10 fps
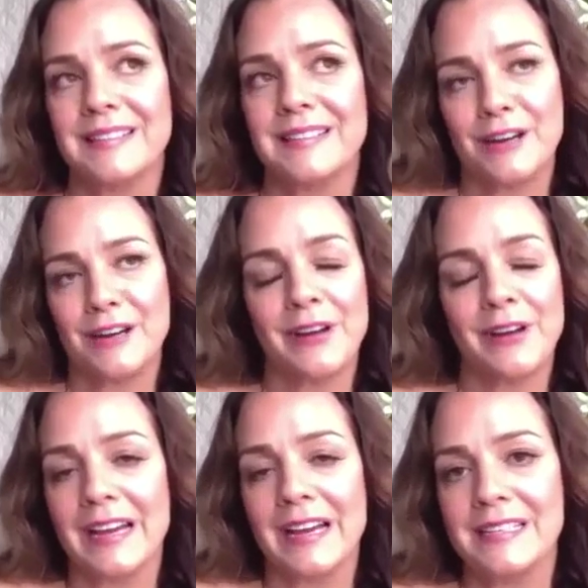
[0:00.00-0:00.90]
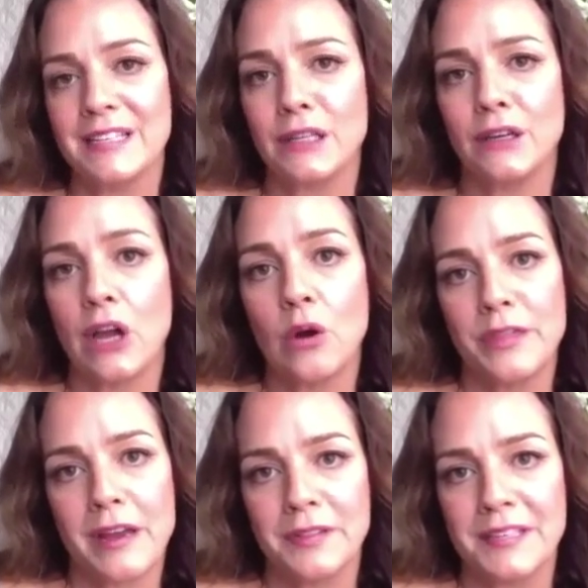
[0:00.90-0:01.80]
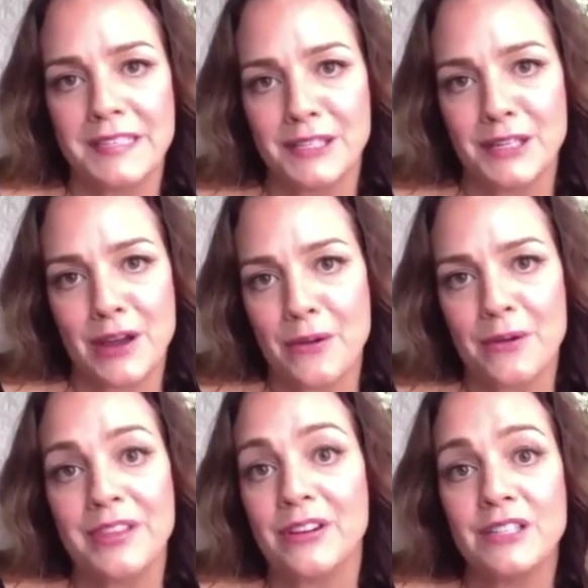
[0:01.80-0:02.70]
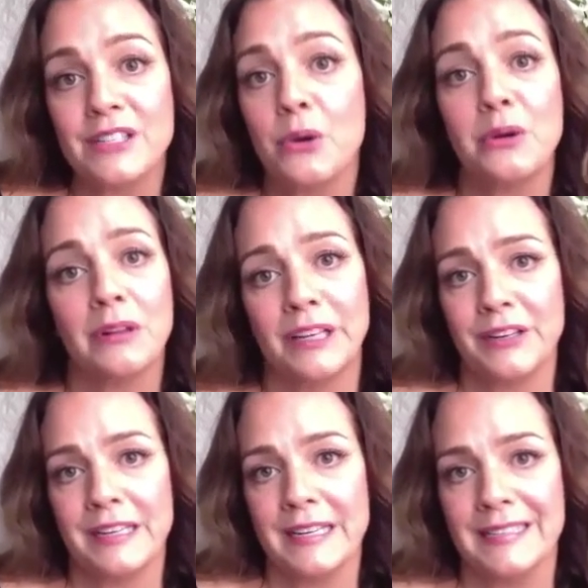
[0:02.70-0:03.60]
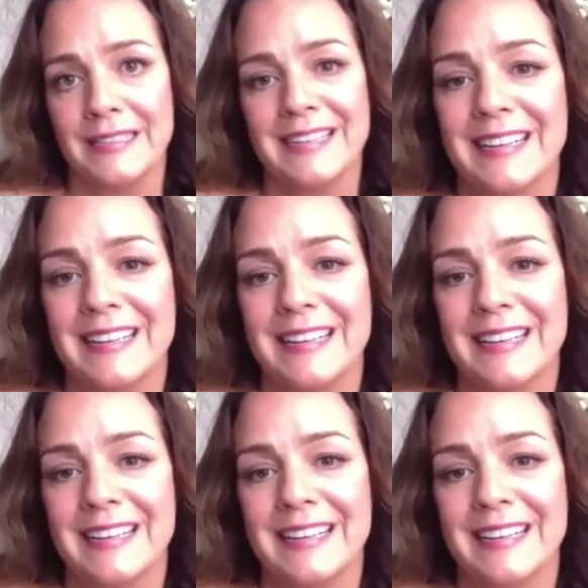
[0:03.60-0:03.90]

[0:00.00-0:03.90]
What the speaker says: kind of funny. I say it's the glow without the disco. There is no glitter in it.